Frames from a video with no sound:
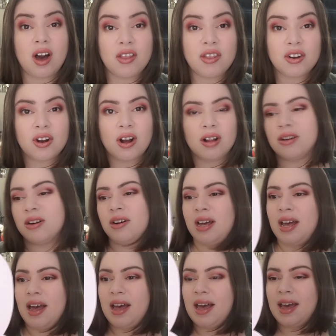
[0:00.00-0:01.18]
other color,
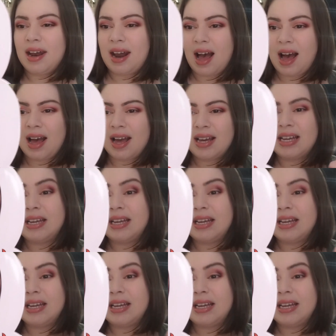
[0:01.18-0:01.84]
and I